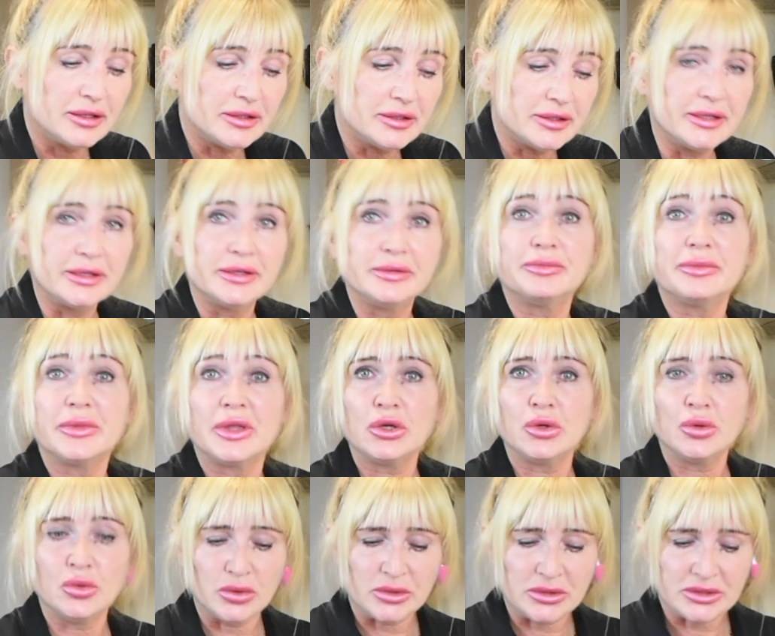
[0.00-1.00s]
the
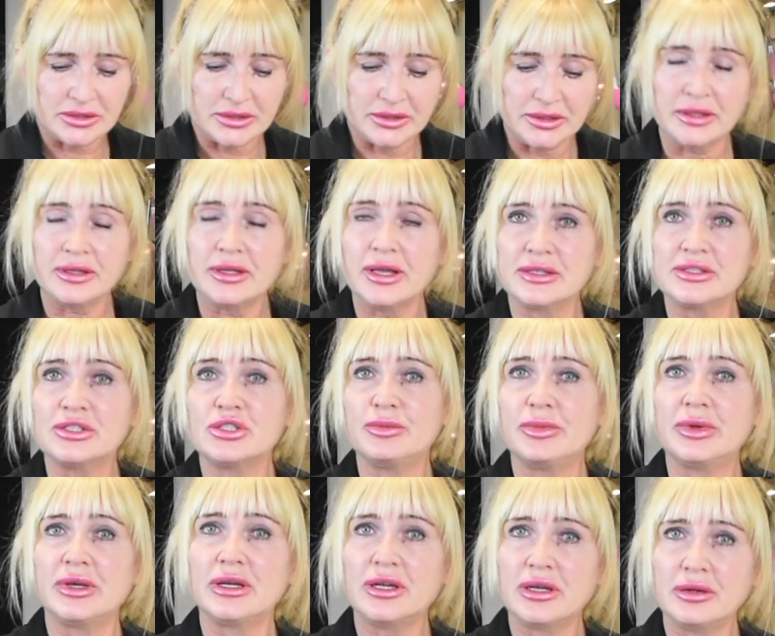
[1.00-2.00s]
yolks. It has to
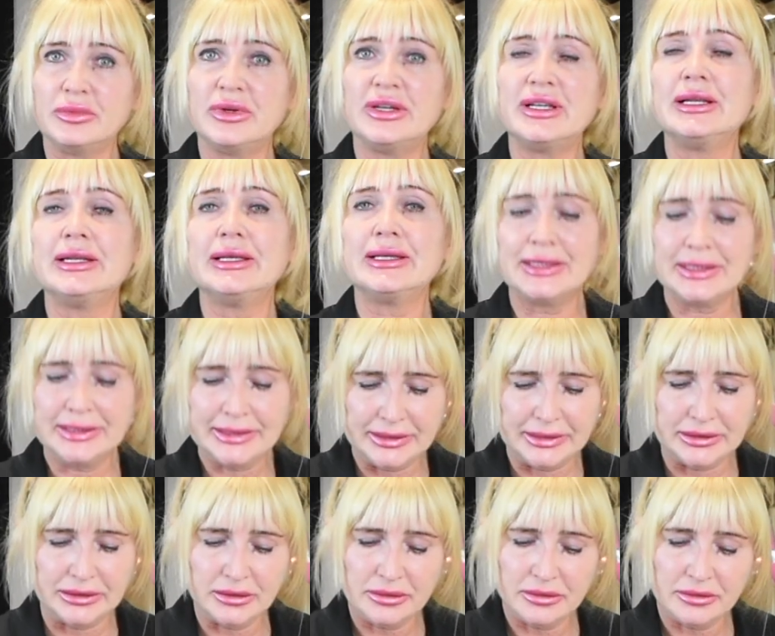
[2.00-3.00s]
be completely
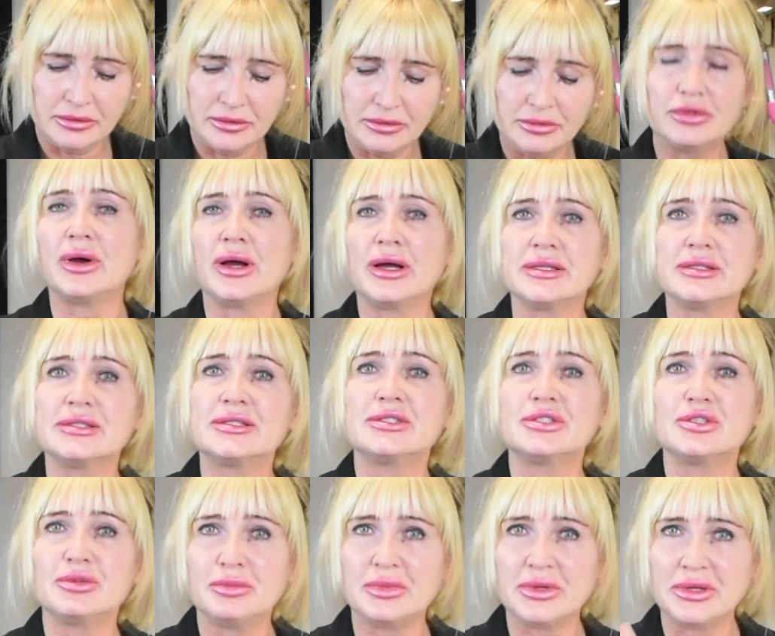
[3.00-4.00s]
clean, whites
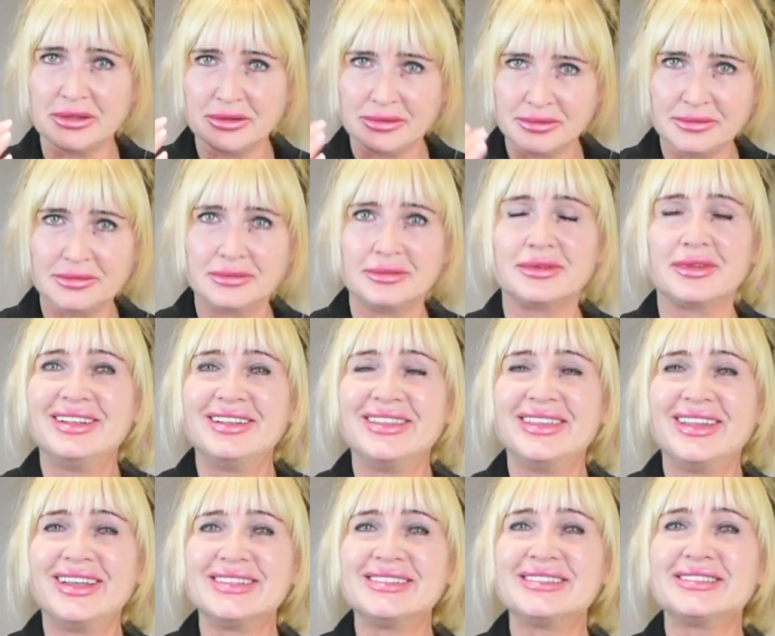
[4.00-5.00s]
to be
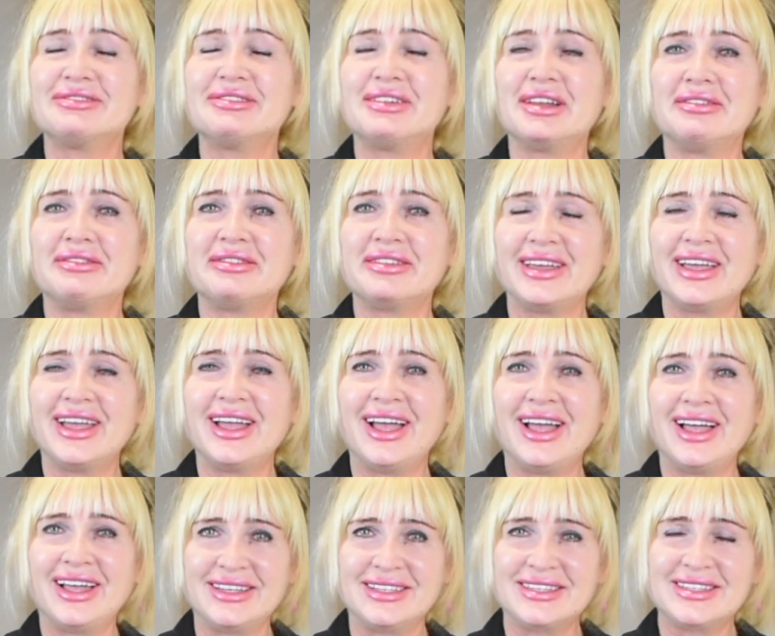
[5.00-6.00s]
nice, fluffy,
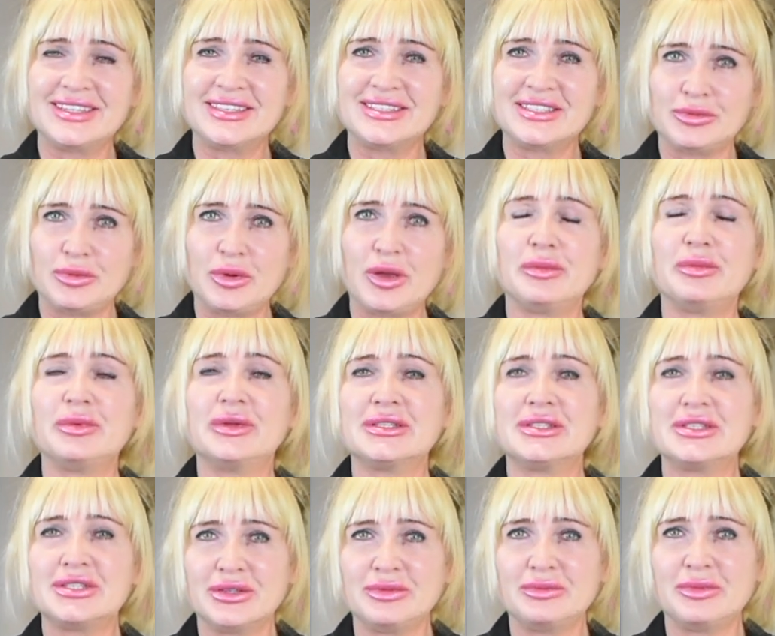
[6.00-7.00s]
and to be able
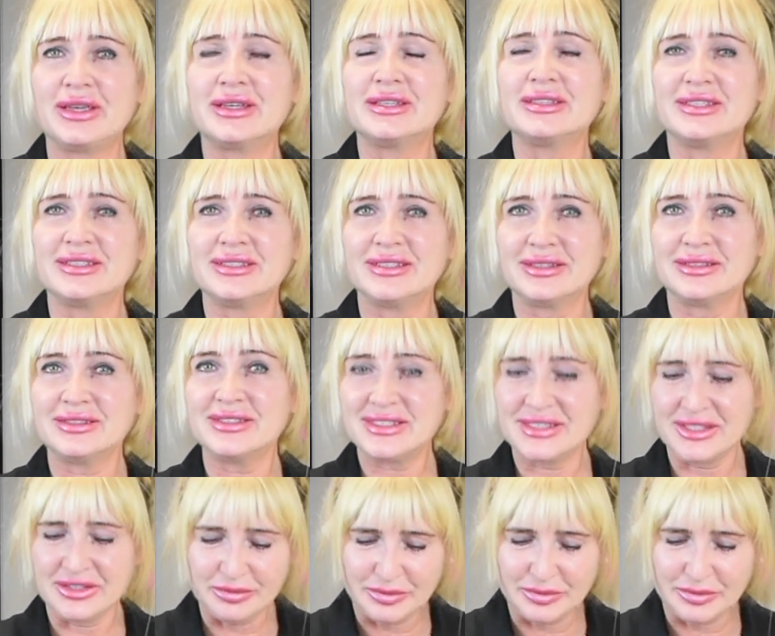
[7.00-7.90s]
to make the stiff